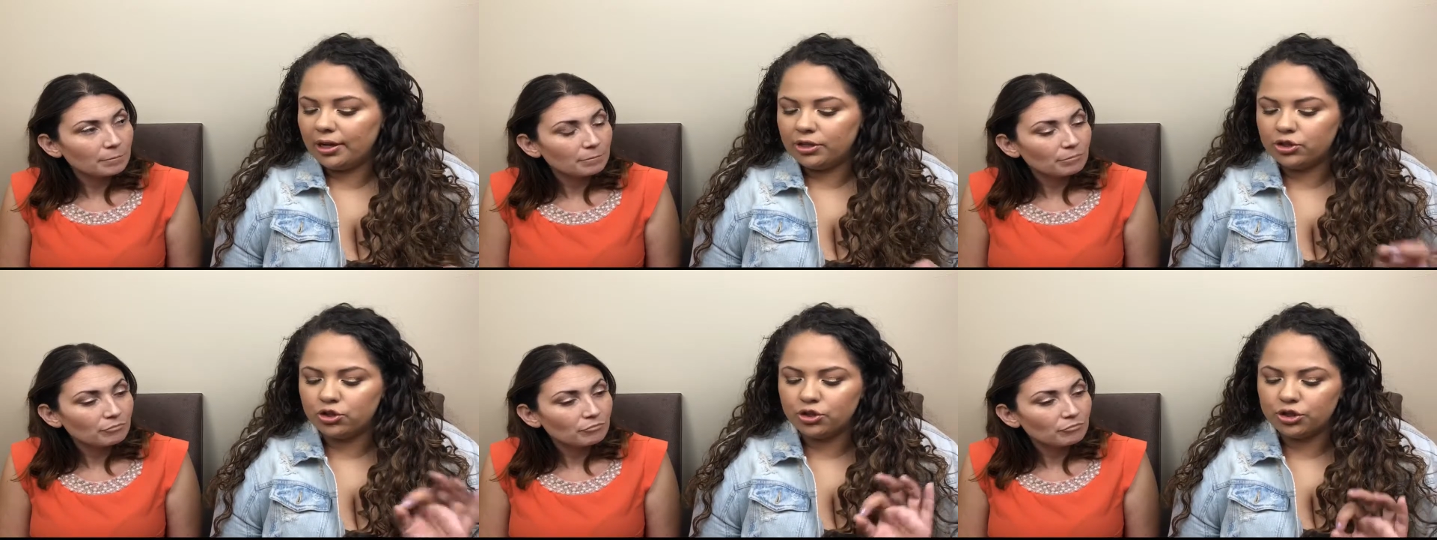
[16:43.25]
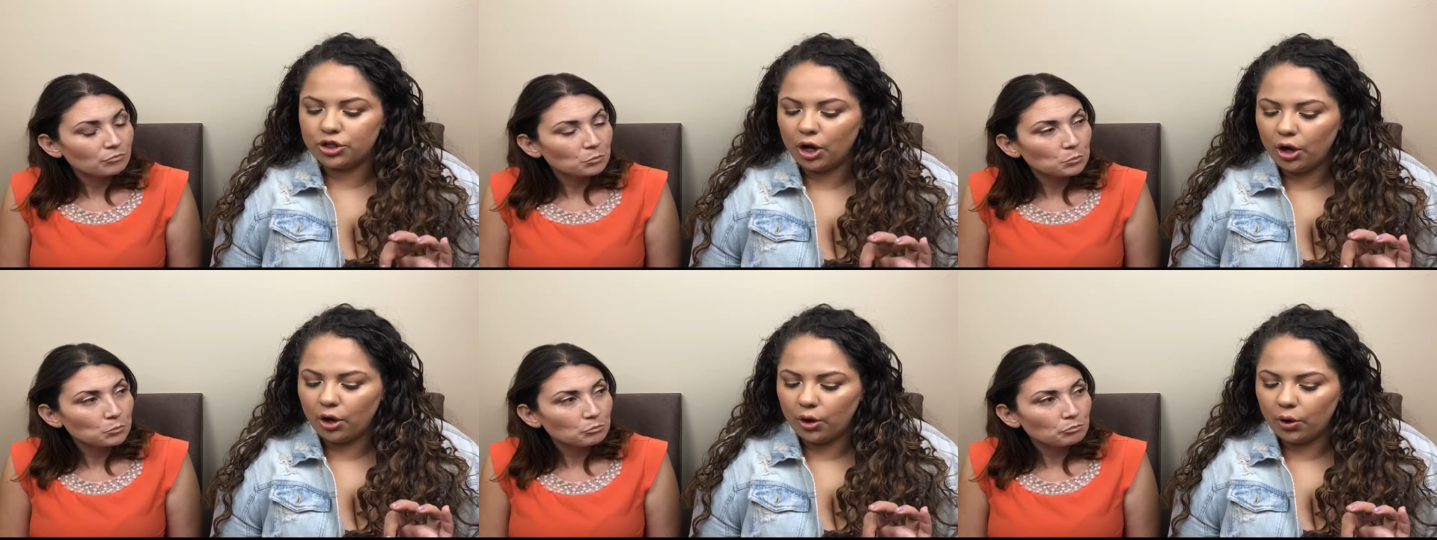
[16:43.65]

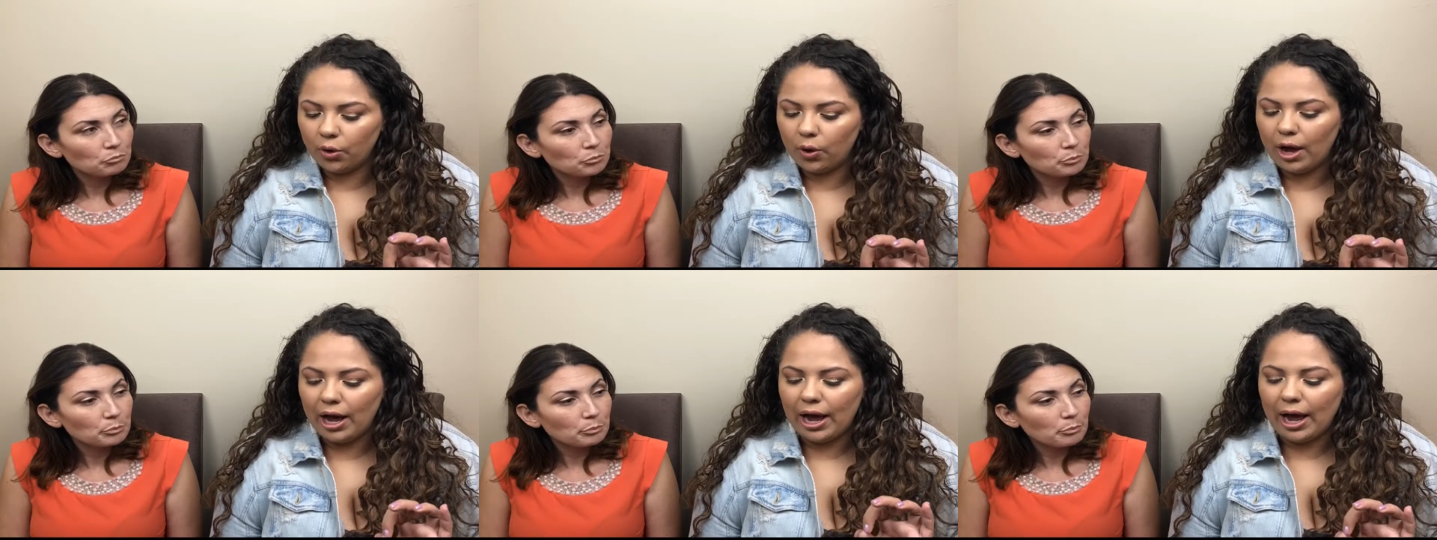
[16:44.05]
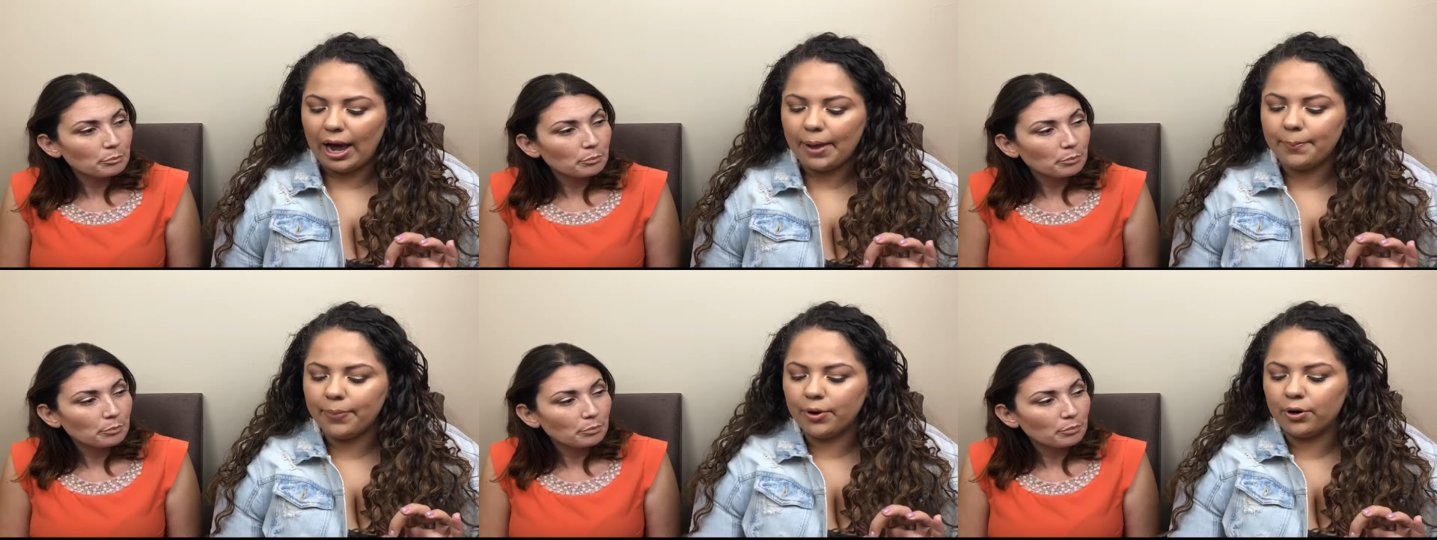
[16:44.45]
Speaker 1: So
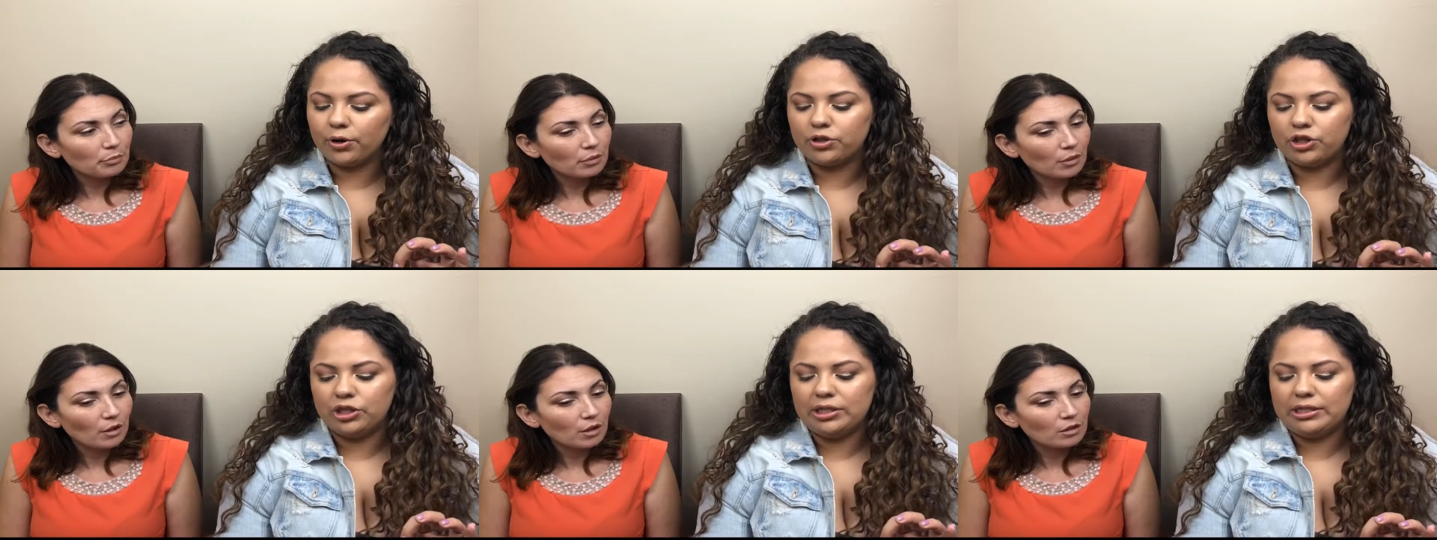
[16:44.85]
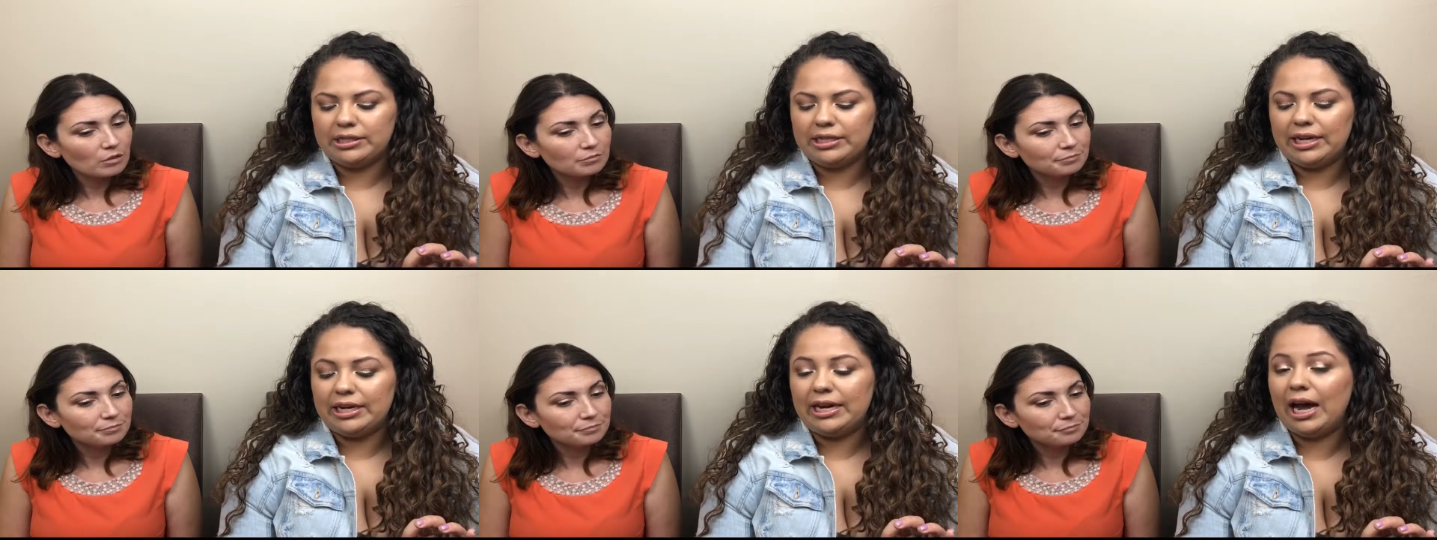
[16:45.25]
I
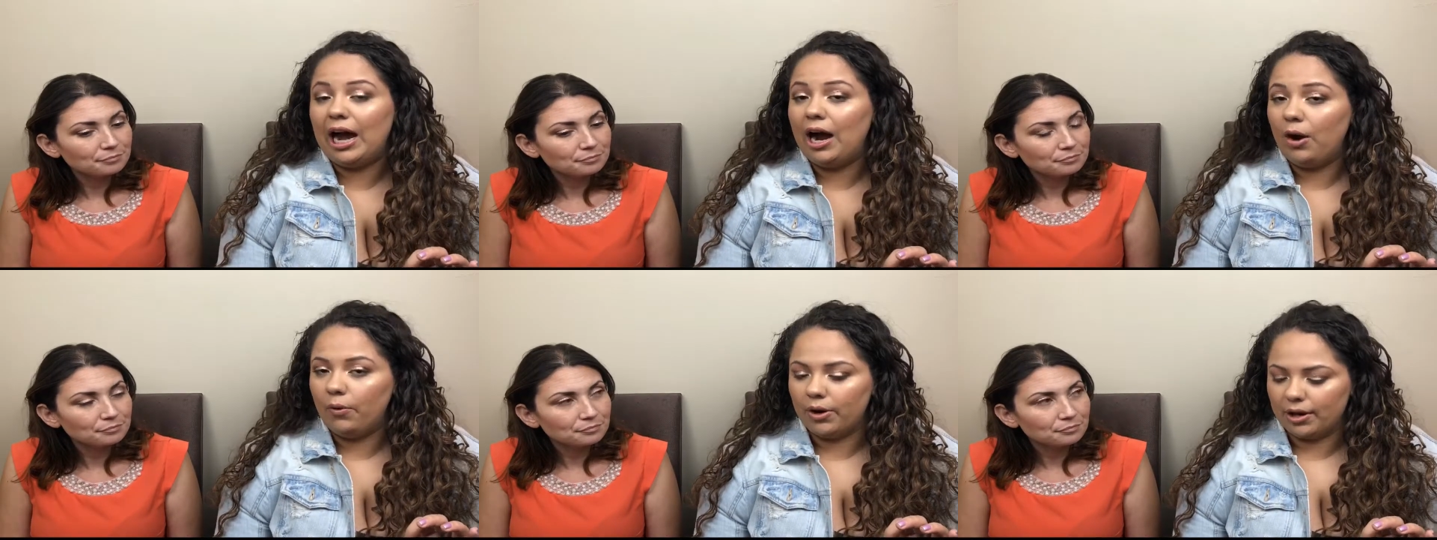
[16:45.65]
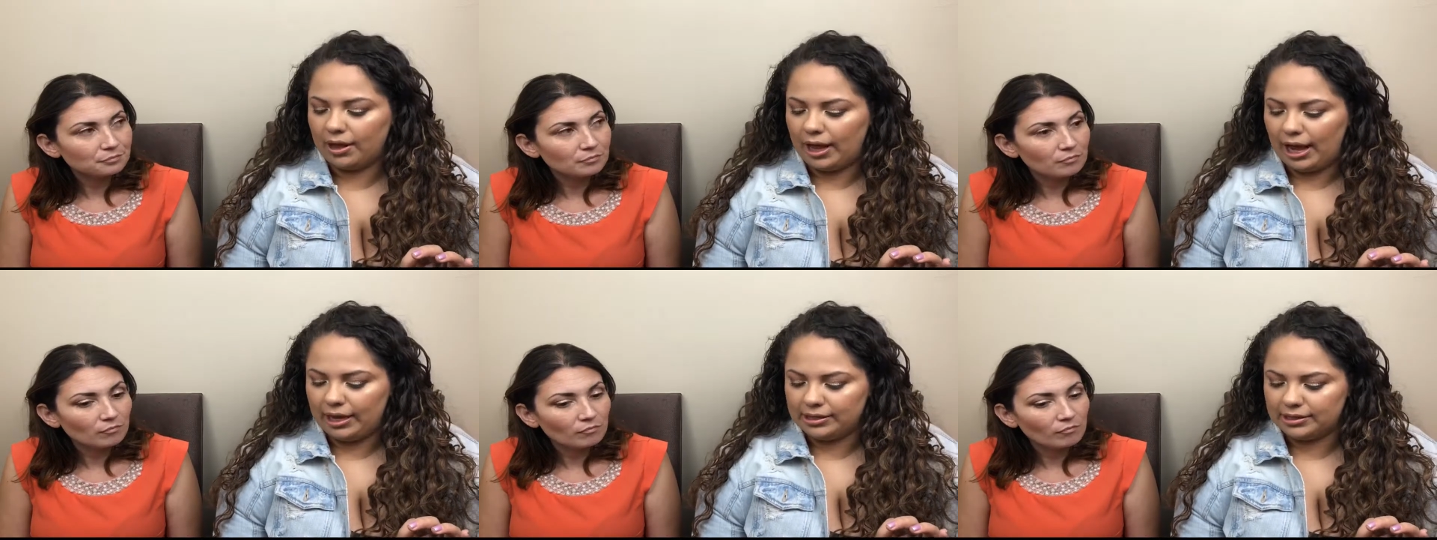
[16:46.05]
purchased an
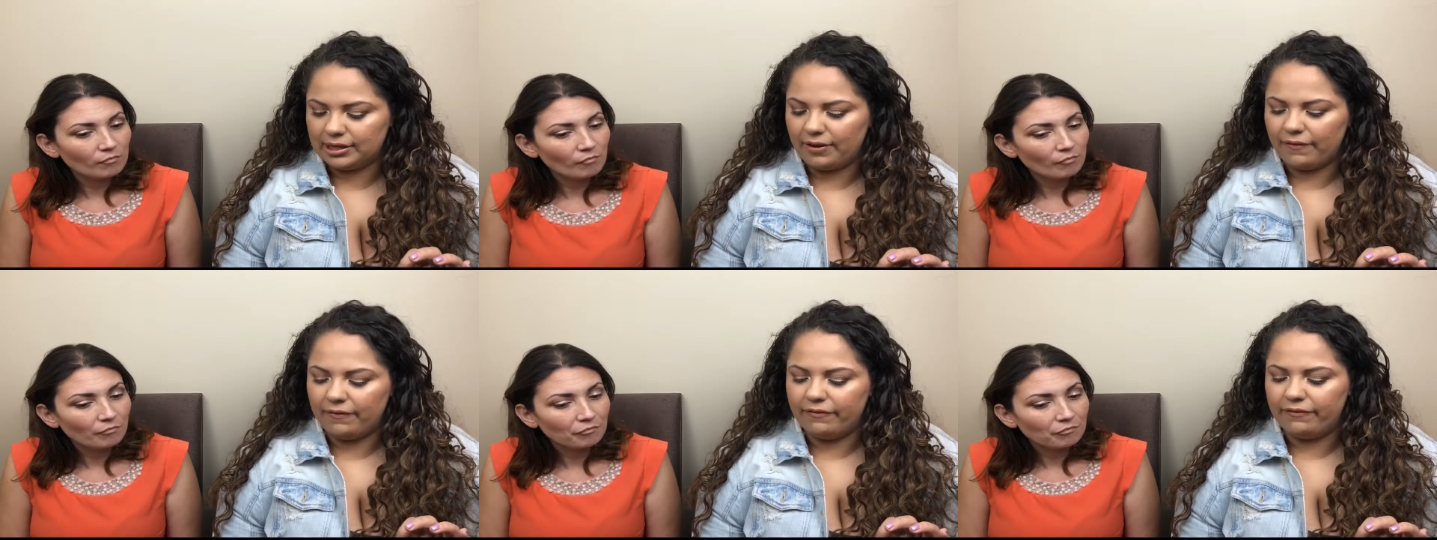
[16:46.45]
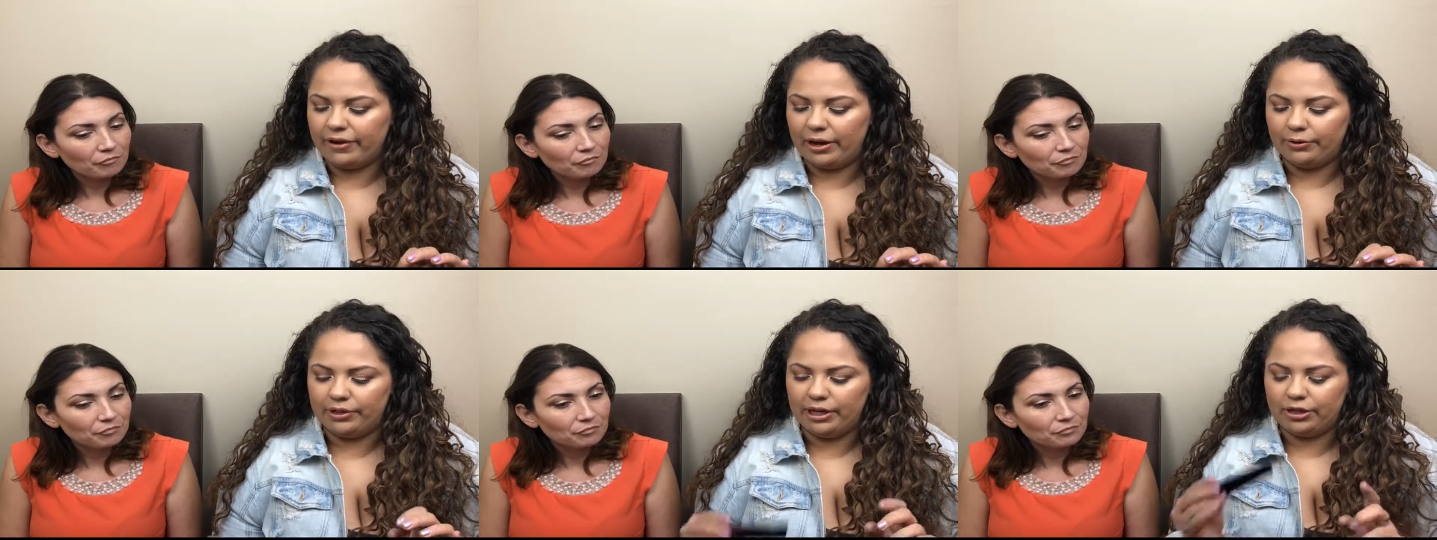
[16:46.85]
Hourglass
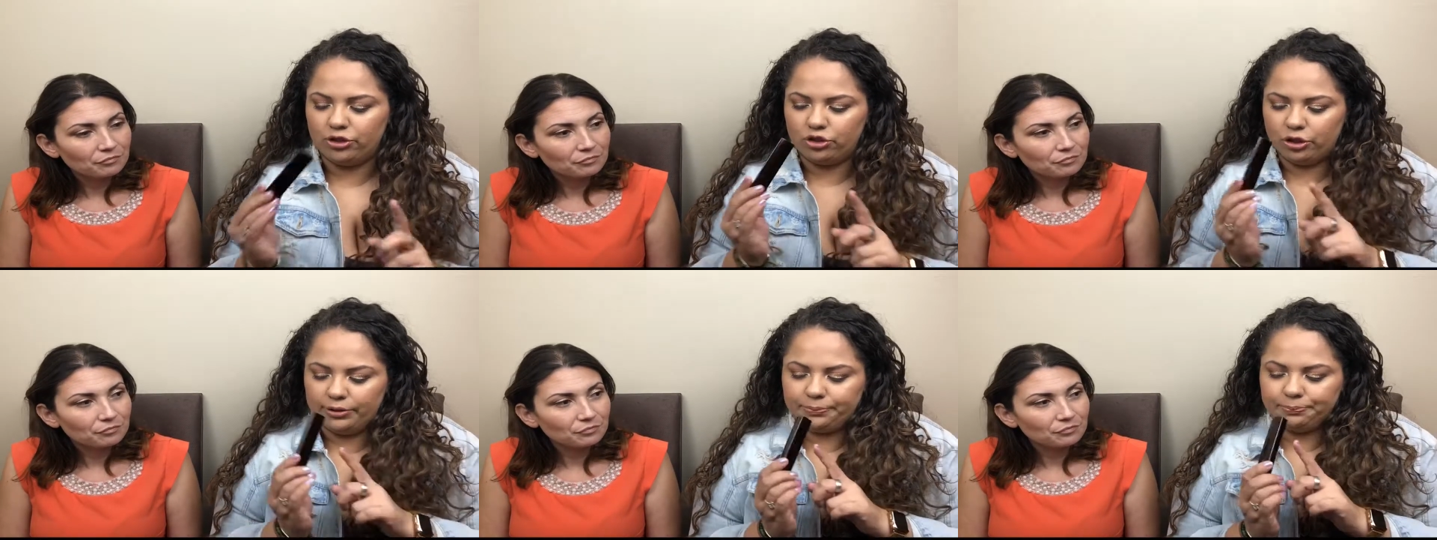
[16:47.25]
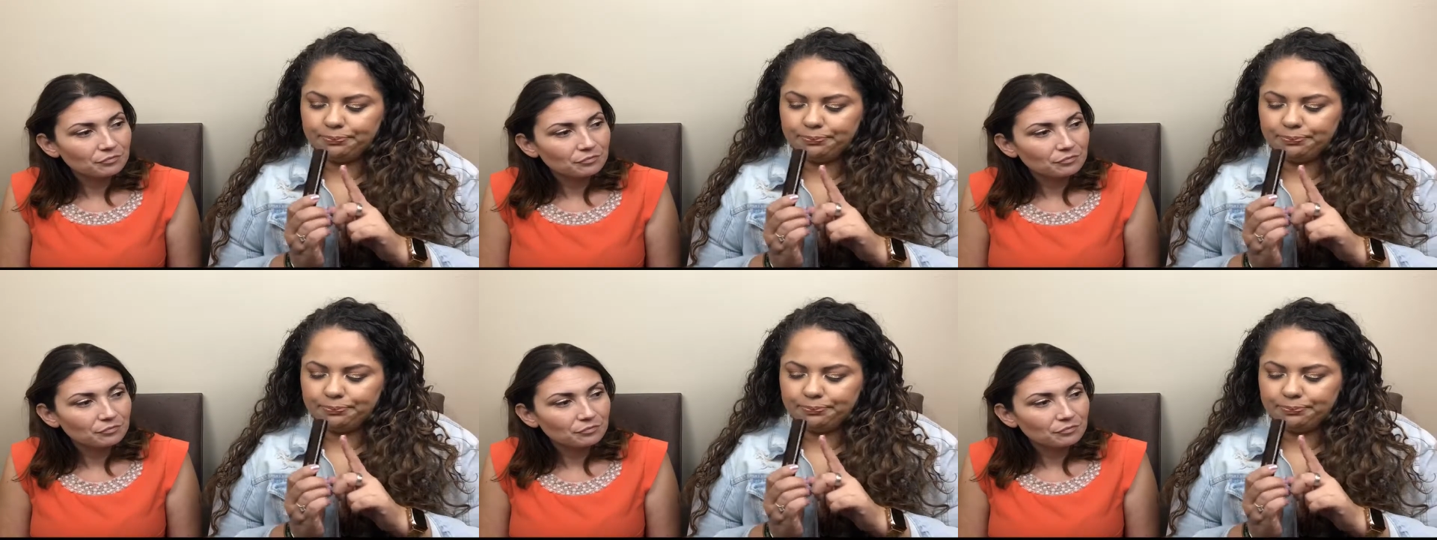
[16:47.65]
foundation.